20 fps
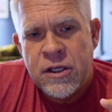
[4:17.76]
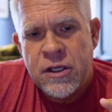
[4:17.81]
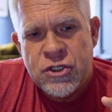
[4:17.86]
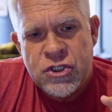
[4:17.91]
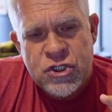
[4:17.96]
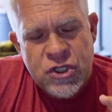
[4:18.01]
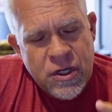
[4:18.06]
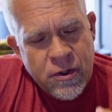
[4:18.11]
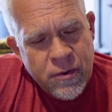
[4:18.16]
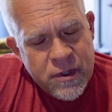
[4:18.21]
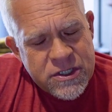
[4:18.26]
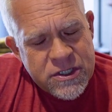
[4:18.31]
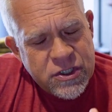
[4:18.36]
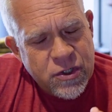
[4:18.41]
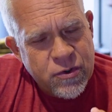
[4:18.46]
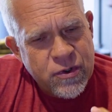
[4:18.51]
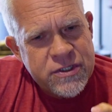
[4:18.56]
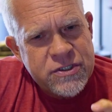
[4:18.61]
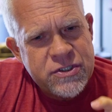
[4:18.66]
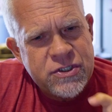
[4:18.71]
Jewish
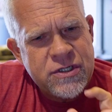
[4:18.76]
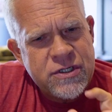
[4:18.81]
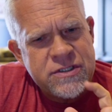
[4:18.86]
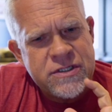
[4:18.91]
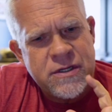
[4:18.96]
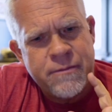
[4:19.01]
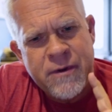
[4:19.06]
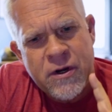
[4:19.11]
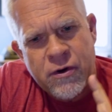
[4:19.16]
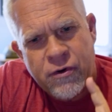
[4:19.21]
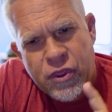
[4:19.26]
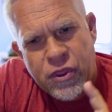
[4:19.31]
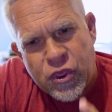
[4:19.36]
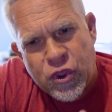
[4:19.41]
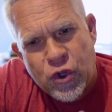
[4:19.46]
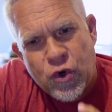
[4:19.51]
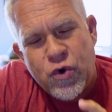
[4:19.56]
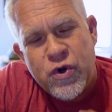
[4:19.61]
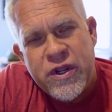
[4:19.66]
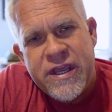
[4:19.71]
Christians, a mere
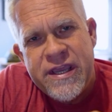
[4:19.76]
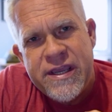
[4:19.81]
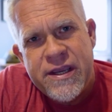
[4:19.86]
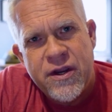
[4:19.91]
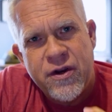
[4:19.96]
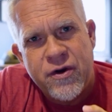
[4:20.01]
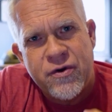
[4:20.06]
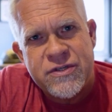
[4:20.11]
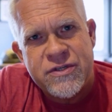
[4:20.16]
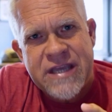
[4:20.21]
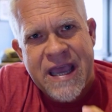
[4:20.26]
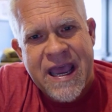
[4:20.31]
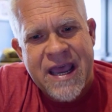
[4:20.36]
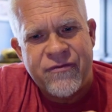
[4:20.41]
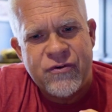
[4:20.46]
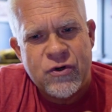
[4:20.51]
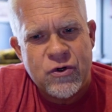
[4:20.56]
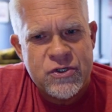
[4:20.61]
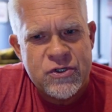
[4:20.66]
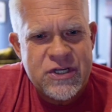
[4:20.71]
30 years
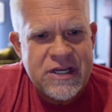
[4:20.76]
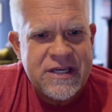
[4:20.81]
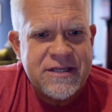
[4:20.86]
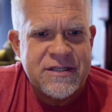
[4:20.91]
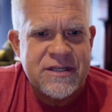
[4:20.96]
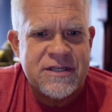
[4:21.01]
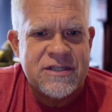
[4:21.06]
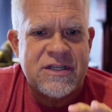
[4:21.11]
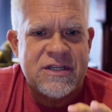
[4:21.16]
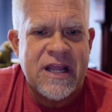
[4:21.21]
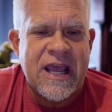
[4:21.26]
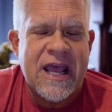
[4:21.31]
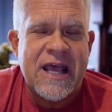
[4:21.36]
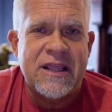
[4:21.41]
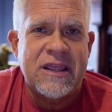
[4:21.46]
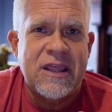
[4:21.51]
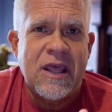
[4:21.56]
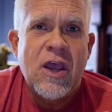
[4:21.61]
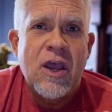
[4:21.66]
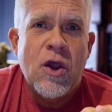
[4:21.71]
after Jesus'
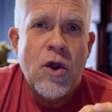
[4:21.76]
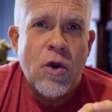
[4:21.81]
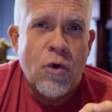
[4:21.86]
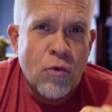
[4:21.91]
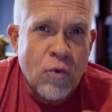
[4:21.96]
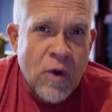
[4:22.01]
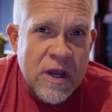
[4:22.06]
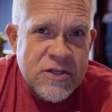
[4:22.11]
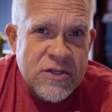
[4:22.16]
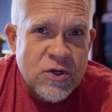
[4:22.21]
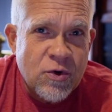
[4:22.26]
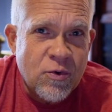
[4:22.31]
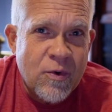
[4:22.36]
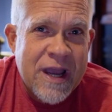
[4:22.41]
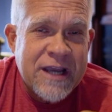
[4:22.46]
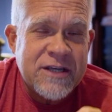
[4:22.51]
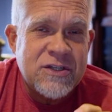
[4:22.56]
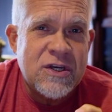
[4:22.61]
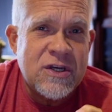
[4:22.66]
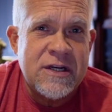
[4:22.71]
death,
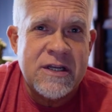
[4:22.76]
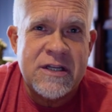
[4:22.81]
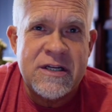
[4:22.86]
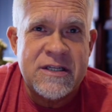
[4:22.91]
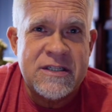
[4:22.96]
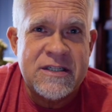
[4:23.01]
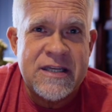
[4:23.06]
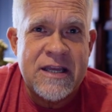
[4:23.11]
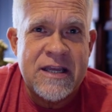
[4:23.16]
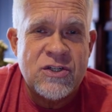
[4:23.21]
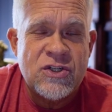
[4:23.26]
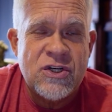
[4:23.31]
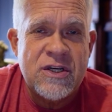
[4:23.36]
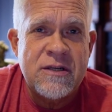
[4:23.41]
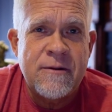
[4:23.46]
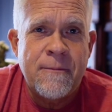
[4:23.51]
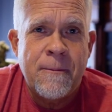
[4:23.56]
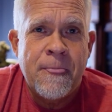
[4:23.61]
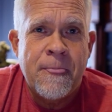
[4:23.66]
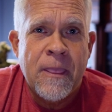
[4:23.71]
resurrection, and
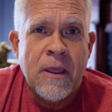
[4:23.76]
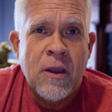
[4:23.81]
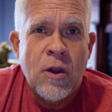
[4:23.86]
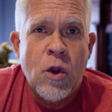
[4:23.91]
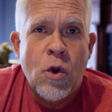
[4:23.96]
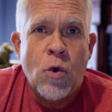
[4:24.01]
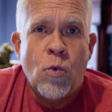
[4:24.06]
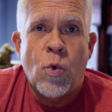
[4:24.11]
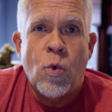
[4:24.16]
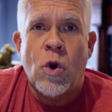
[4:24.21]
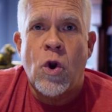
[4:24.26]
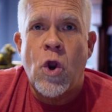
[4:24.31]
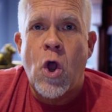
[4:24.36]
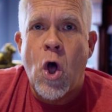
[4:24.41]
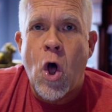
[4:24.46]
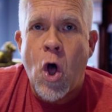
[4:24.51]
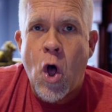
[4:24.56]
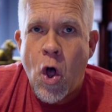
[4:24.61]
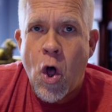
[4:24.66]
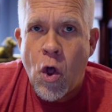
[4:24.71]
ascension,
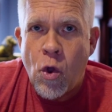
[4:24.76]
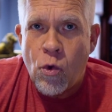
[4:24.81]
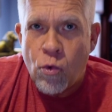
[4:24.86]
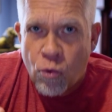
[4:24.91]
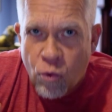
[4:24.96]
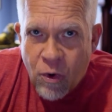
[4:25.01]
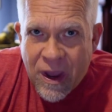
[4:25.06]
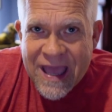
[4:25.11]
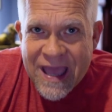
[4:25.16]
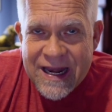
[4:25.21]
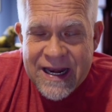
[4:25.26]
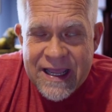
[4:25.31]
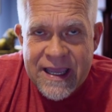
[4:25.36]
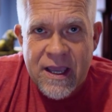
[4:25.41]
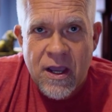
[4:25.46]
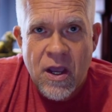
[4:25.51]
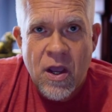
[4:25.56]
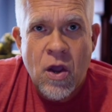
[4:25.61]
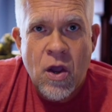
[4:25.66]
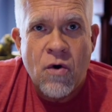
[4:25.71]
were
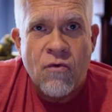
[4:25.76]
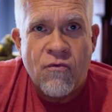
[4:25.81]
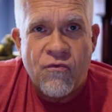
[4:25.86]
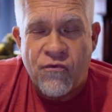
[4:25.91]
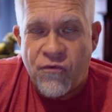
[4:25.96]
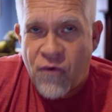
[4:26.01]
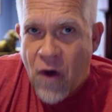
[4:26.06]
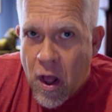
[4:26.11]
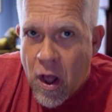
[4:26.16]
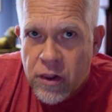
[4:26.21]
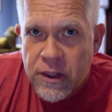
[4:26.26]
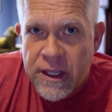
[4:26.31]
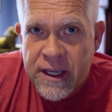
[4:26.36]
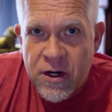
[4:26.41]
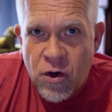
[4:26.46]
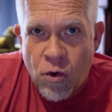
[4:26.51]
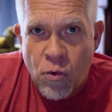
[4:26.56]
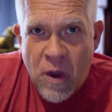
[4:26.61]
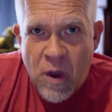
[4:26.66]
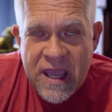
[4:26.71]
already
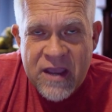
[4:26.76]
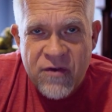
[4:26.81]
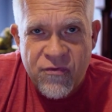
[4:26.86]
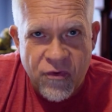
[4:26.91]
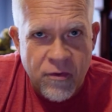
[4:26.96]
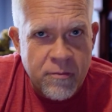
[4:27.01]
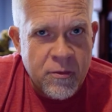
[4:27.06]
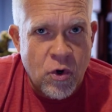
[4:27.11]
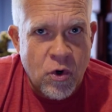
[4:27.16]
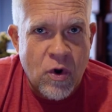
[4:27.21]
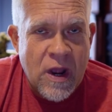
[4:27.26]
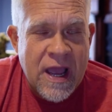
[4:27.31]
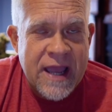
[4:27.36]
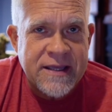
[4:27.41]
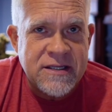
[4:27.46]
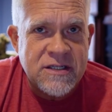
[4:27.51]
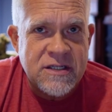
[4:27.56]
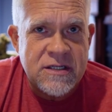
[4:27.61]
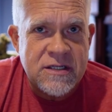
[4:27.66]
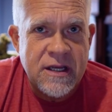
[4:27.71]
falling away from
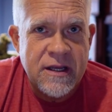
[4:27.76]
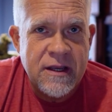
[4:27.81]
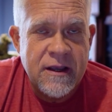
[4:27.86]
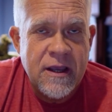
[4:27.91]
Christ.